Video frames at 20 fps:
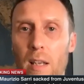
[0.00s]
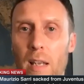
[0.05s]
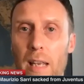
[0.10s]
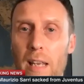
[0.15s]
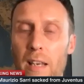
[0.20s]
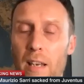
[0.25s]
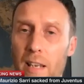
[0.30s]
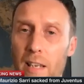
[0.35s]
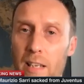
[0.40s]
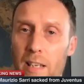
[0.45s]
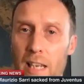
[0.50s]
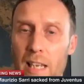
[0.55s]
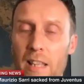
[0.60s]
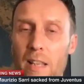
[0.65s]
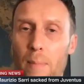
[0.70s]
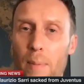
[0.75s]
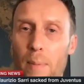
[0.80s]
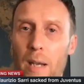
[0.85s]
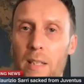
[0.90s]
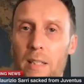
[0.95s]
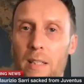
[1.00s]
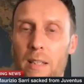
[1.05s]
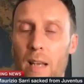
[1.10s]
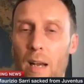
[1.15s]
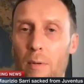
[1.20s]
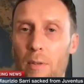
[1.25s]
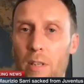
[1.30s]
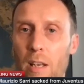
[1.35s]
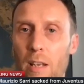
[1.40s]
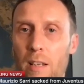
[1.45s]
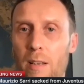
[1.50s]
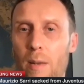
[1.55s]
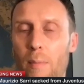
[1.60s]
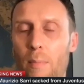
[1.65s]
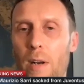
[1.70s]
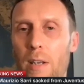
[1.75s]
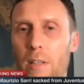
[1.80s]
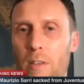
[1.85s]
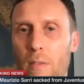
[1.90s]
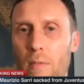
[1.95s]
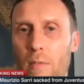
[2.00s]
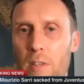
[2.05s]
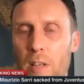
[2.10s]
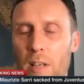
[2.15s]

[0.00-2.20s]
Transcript: I was at a press conference